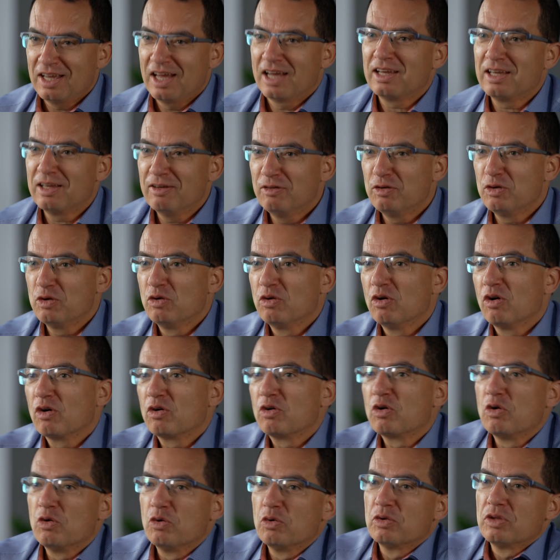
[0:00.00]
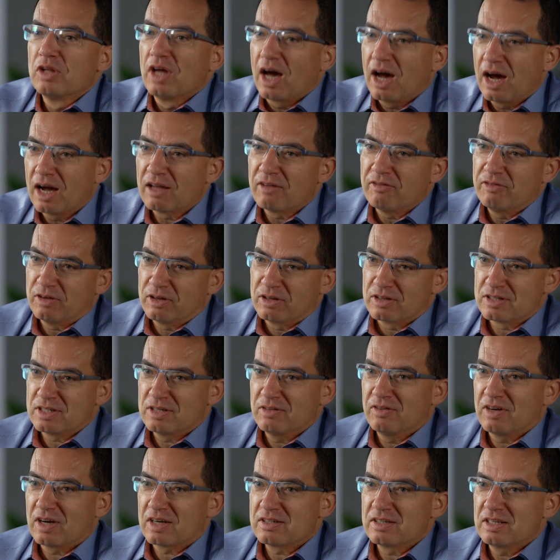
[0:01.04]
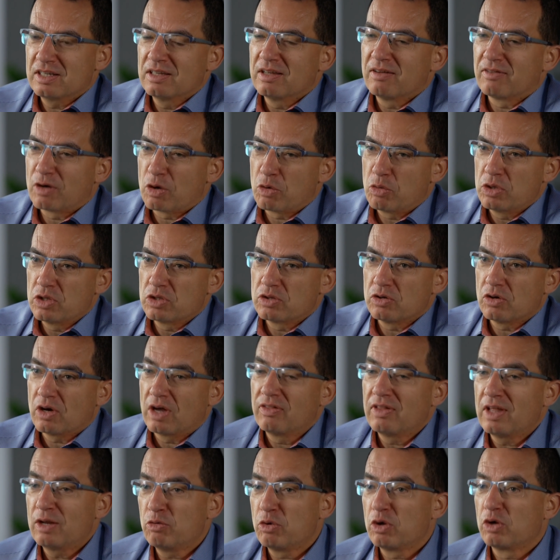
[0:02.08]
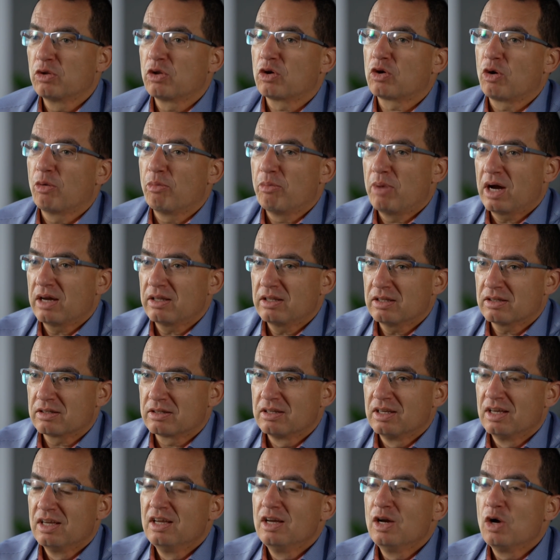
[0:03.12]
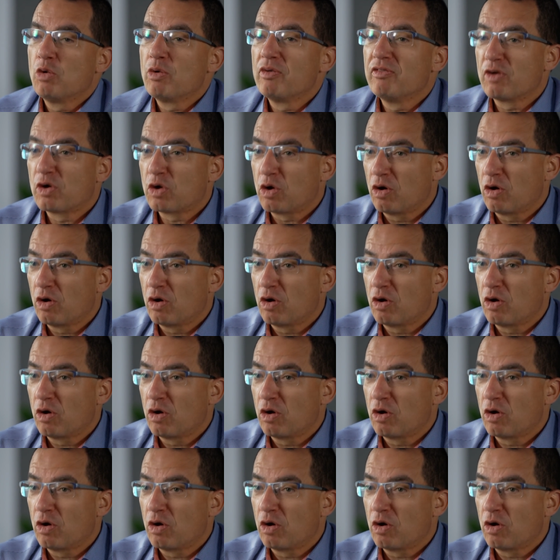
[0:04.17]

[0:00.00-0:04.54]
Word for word: and give you a good, high efficacy vaccine every winter. And then we're going to combine it with a